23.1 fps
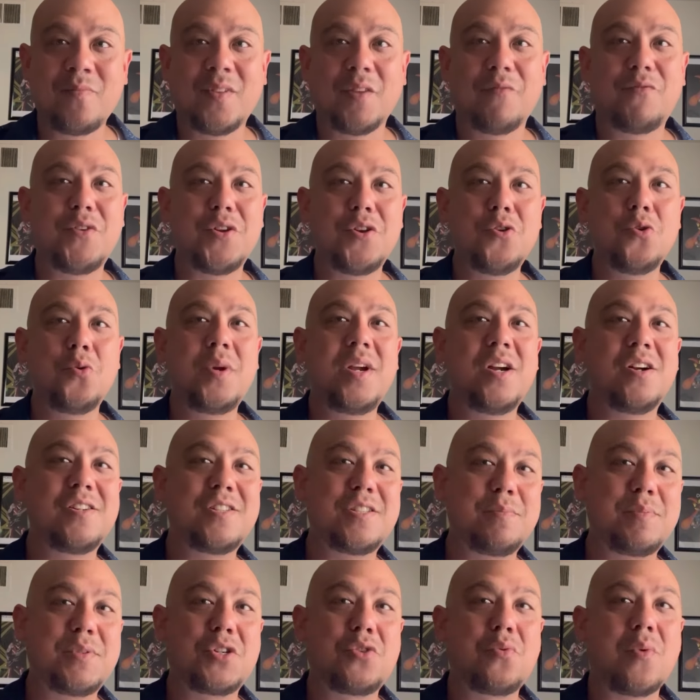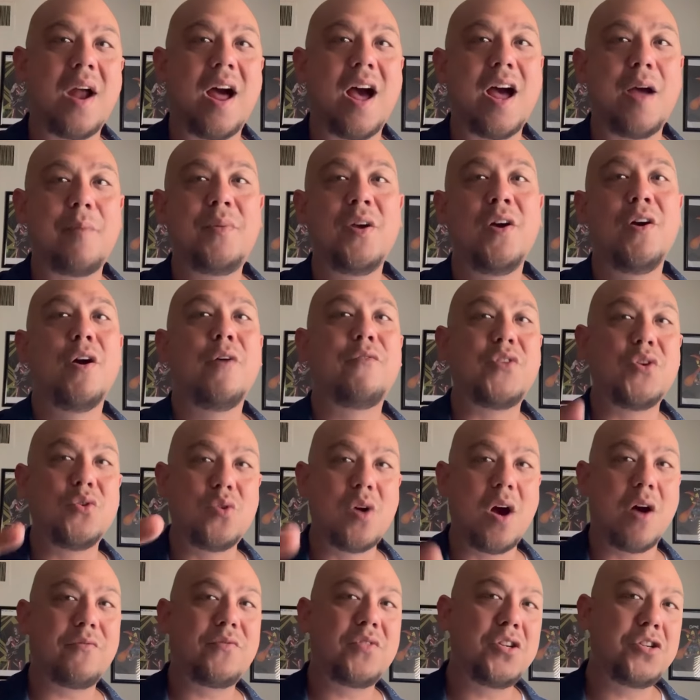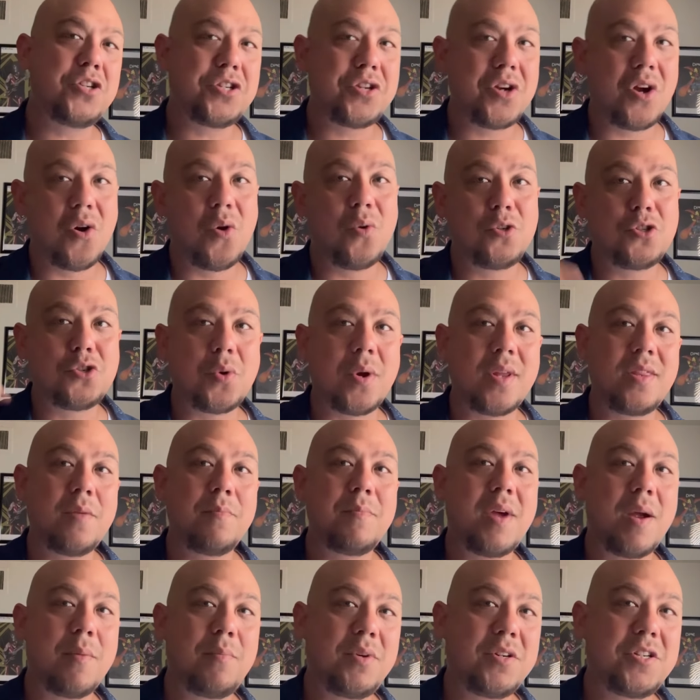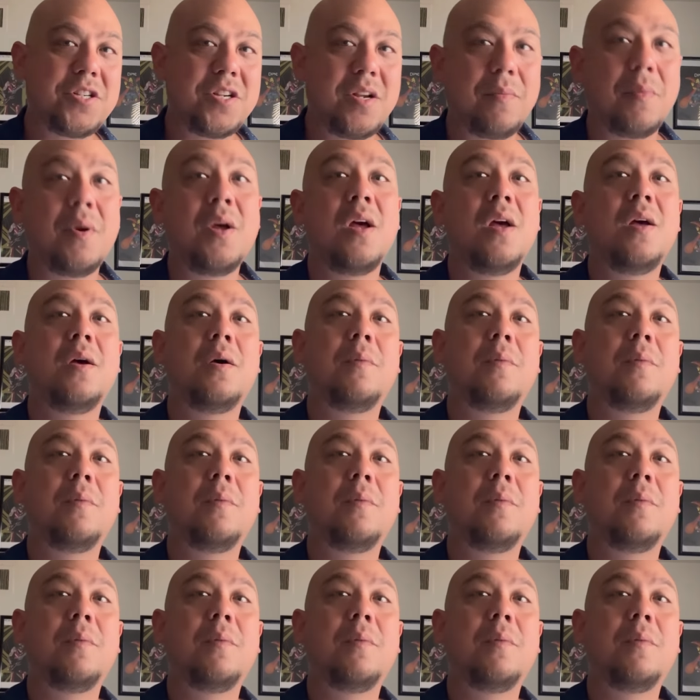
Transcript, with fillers: If you're new here, subscribe. If you love the show, join the membership.